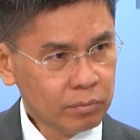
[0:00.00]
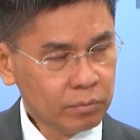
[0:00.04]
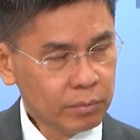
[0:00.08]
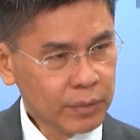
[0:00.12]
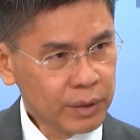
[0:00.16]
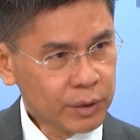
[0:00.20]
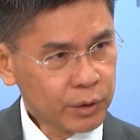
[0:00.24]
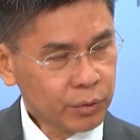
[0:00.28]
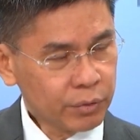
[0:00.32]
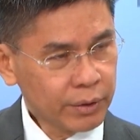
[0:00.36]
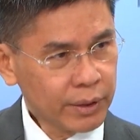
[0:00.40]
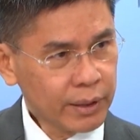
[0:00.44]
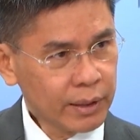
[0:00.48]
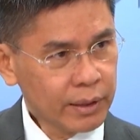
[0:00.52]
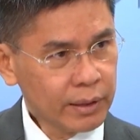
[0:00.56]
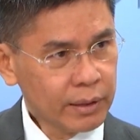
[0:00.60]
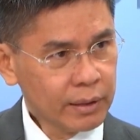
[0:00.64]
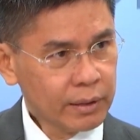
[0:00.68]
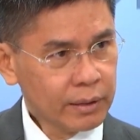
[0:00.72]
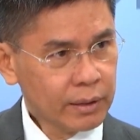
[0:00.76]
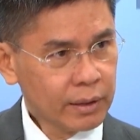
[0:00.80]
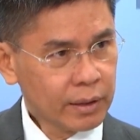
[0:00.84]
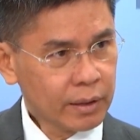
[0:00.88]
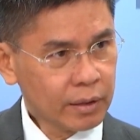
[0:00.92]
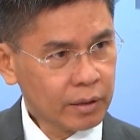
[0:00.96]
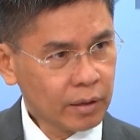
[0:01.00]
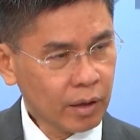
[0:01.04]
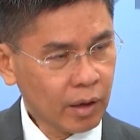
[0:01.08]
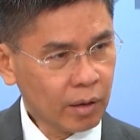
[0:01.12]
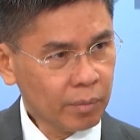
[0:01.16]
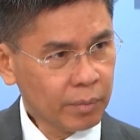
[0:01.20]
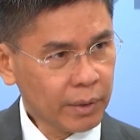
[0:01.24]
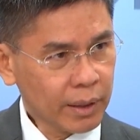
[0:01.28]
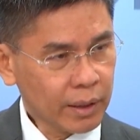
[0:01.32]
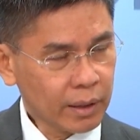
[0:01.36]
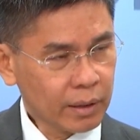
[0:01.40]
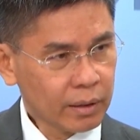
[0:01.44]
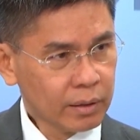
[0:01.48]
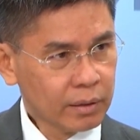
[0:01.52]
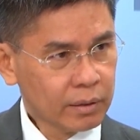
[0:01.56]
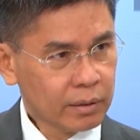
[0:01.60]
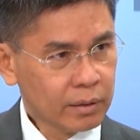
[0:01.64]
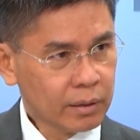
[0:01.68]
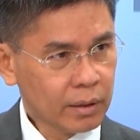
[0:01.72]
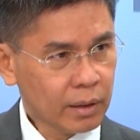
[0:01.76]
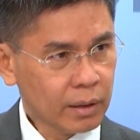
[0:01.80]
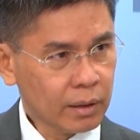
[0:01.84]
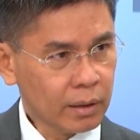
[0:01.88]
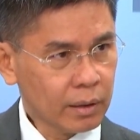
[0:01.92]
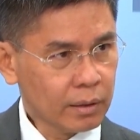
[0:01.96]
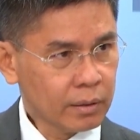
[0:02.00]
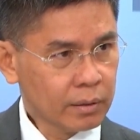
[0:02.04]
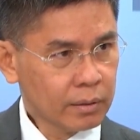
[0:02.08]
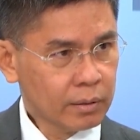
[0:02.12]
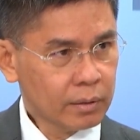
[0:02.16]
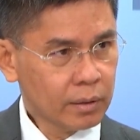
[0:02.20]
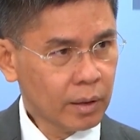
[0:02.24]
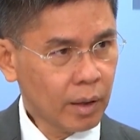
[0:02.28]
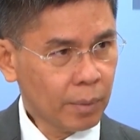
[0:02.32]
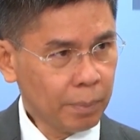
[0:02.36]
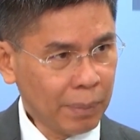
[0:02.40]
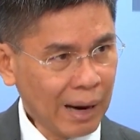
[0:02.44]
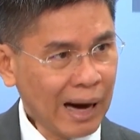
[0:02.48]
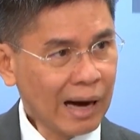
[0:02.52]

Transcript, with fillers: military economic uh, mm.